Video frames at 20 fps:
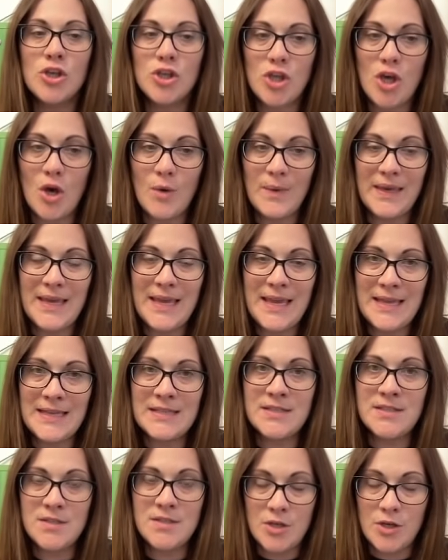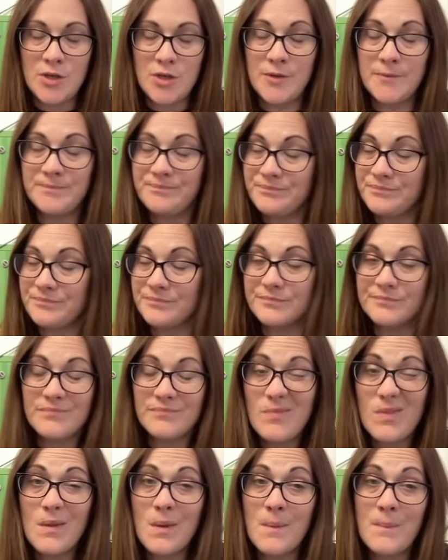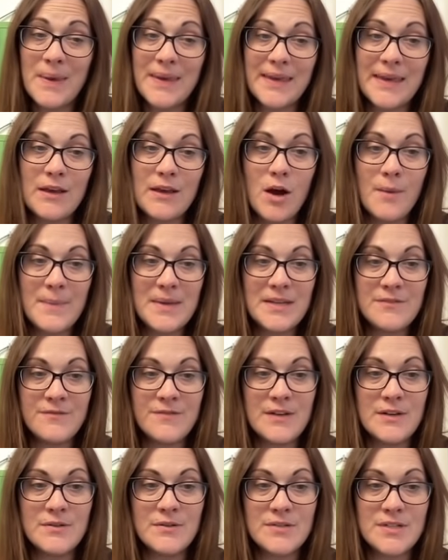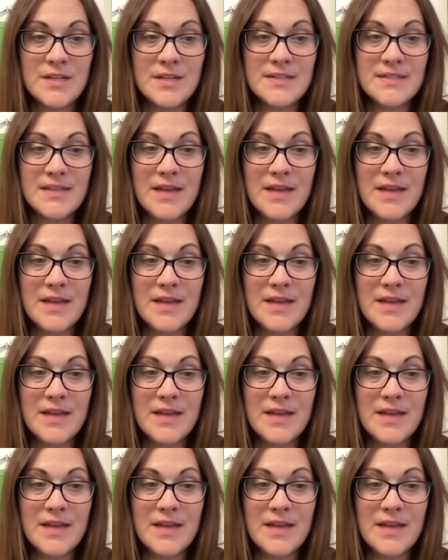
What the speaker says: going into picking our midfielders.